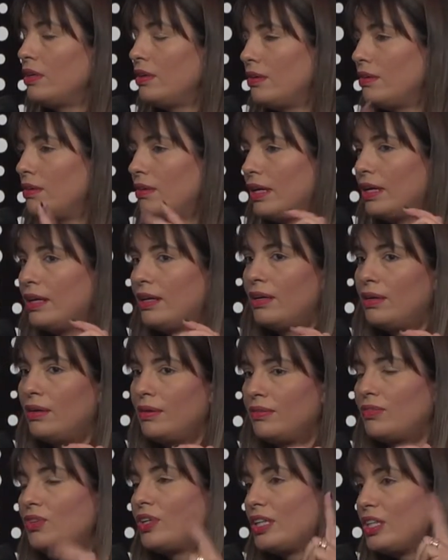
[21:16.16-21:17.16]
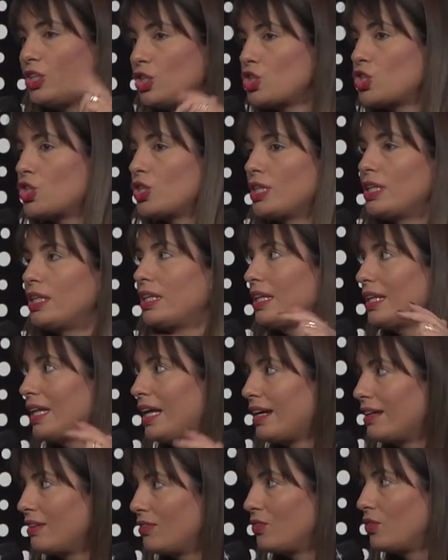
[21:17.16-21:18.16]
a traditional
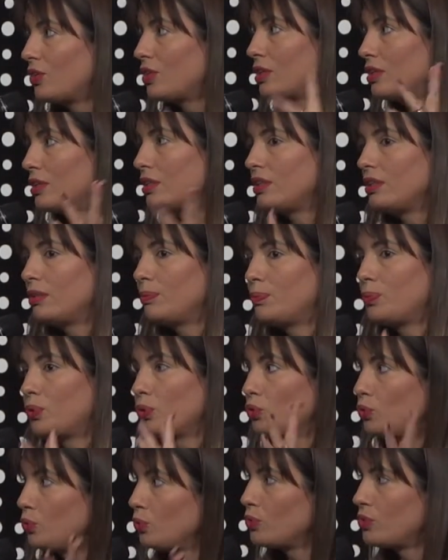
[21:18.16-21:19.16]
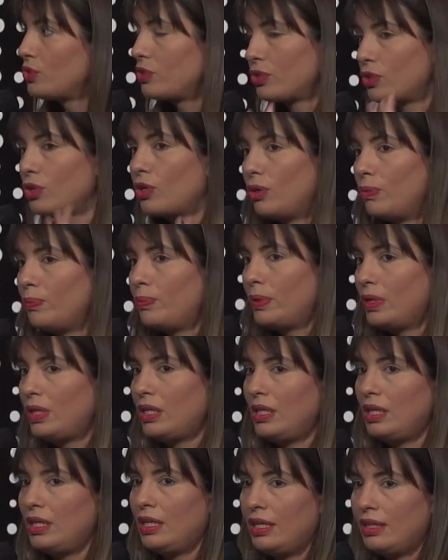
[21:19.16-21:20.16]
electrical producer
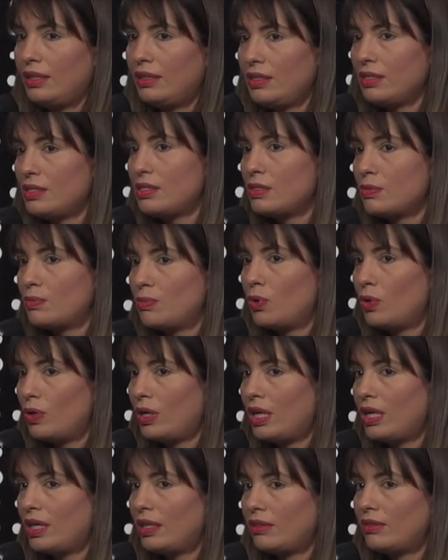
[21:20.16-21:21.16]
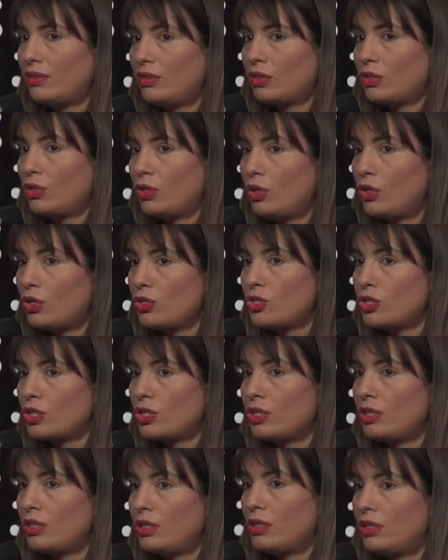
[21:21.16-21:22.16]
company. It is more like
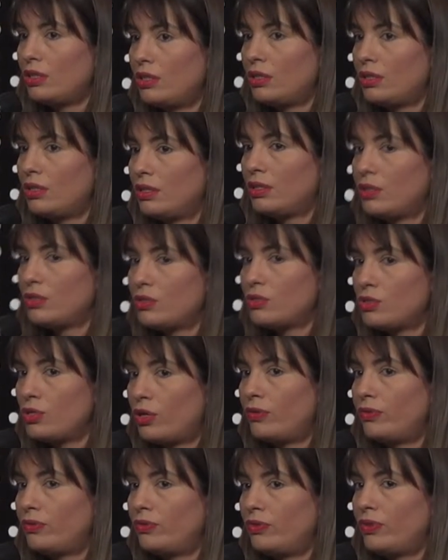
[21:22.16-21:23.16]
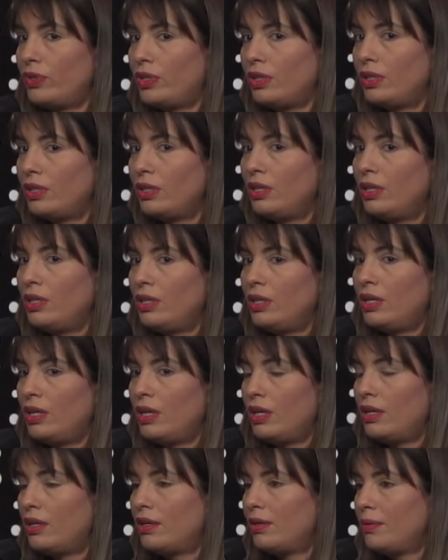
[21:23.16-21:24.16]
technological software
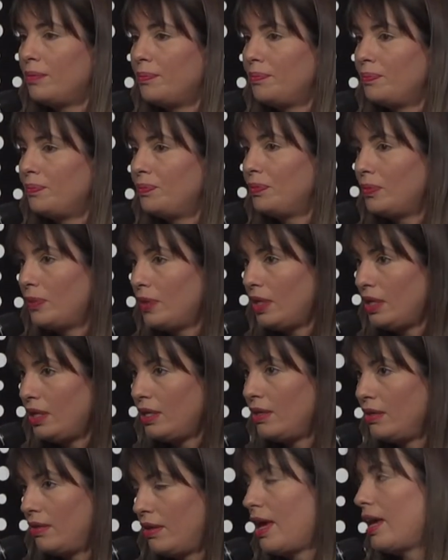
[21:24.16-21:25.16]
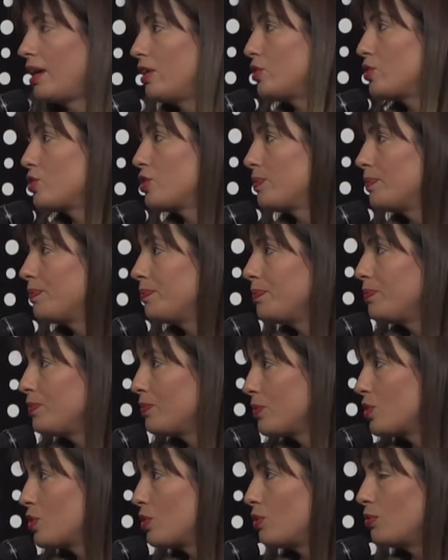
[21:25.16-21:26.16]
in energy.
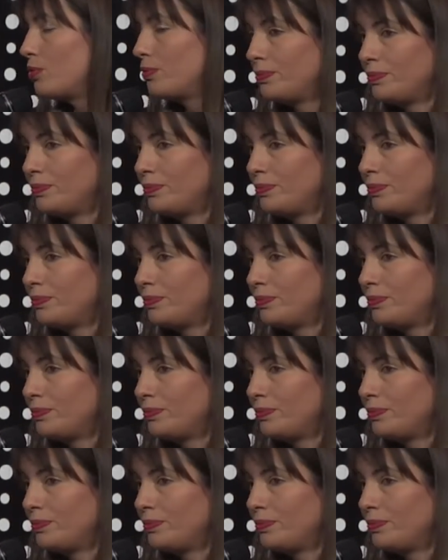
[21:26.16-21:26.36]
So